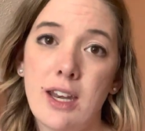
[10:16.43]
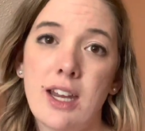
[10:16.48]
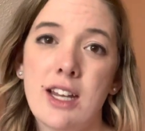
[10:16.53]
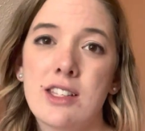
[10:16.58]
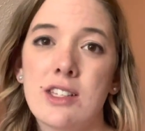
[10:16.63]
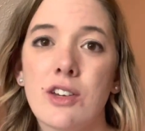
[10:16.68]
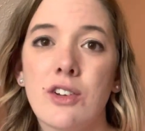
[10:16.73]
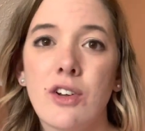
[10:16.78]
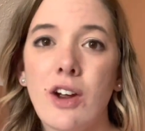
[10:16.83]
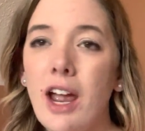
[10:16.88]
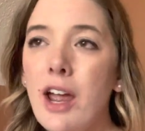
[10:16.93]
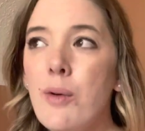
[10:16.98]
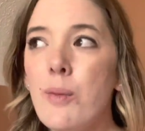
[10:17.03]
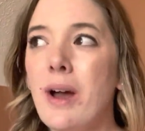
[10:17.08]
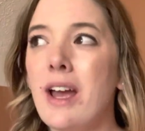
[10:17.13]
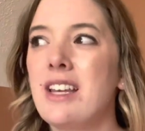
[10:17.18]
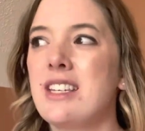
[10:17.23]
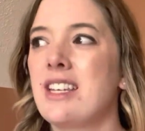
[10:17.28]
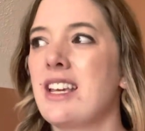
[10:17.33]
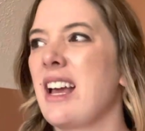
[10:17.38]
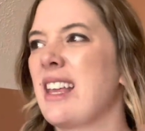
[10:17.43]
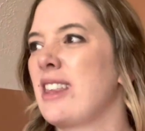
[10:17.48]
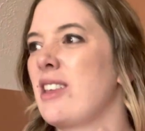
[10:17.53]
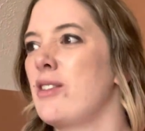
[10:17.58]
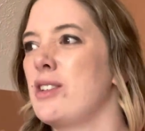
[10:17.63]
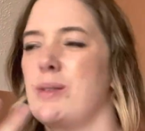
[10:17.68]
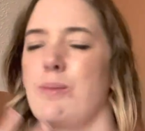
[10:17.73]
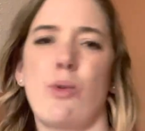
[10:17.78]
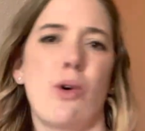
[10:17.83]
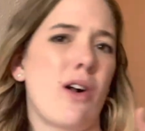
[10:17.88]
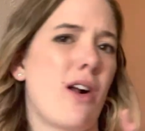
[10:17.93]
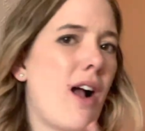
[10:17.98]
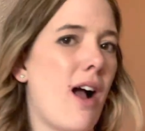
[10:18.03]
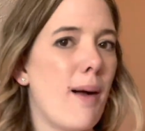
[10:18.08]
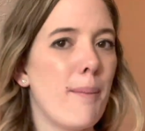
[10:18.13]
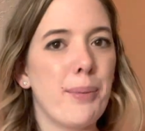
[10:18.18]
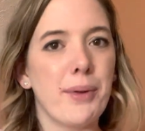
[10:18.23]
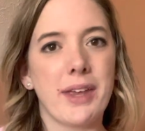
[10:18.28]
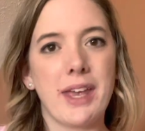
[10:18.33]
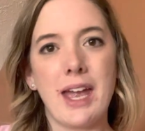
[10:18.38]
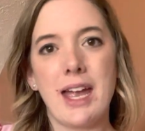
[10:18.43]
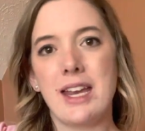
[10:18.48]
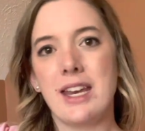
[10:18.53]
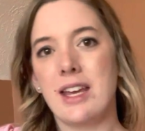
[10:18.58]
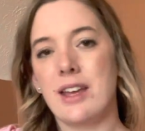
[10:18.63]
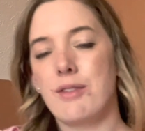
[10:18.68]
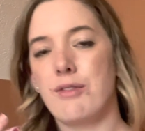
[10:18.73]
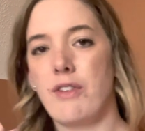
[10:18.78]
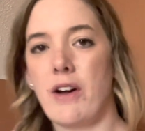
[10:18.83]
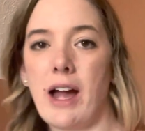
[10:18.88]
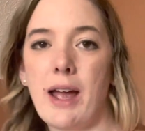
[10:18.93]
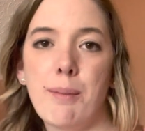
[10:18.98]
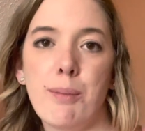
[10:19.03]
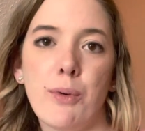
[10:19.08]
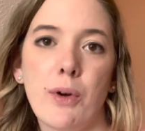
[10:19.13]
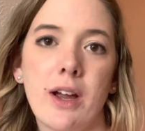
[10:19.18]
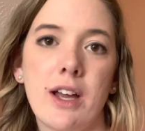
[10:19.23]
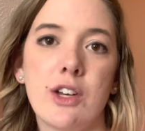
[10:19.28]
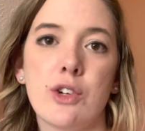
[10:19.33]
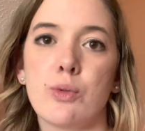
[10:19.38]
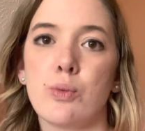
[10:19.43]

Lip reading: It's a great way to get those more complicated, vibrant,